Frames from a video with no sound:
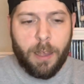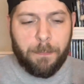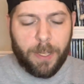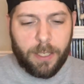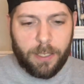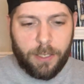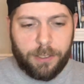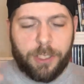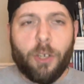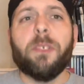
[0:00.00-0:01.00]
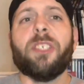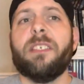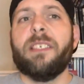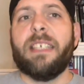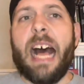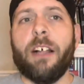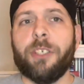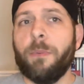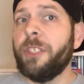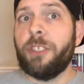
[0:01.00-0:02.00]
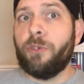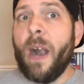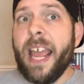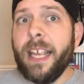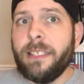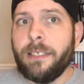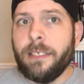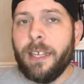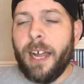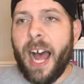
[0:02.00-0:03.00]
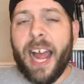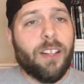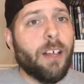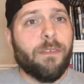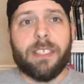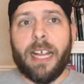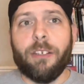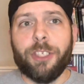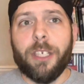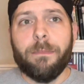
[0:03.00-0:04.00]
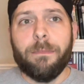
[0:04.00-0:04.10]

but there's so much nostalgia, which is great. I love nostalgia.